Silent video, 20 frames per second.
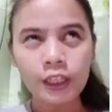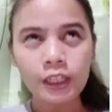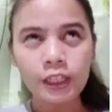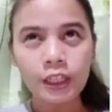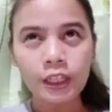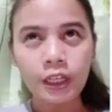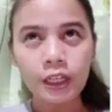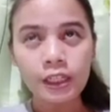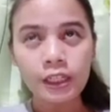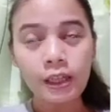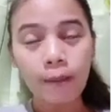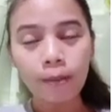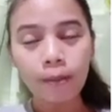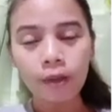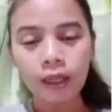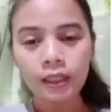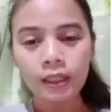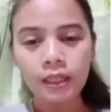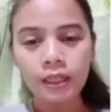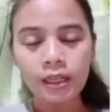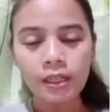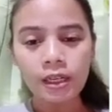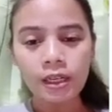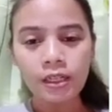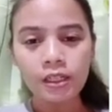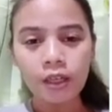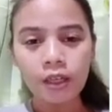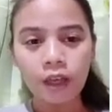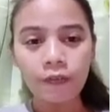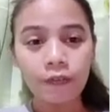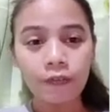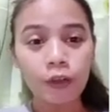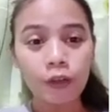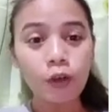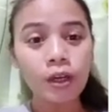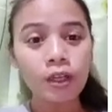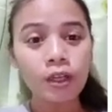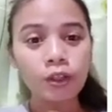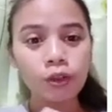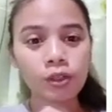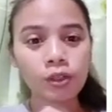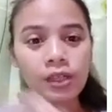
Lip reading: example attendance. If you can choose